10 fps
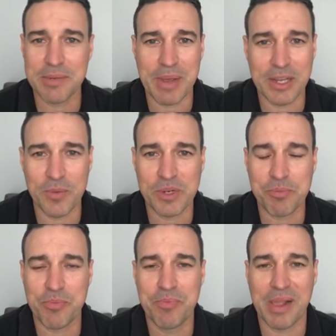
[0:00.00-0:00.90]
depending on which
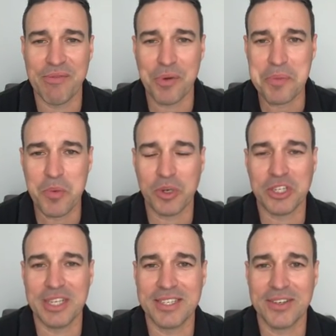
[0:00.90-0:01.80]
platform you're
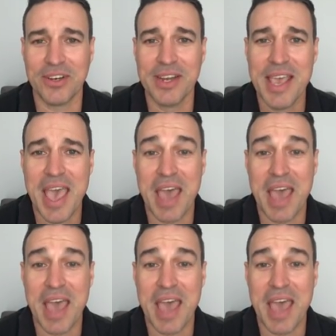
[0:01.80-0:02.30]
watching this on.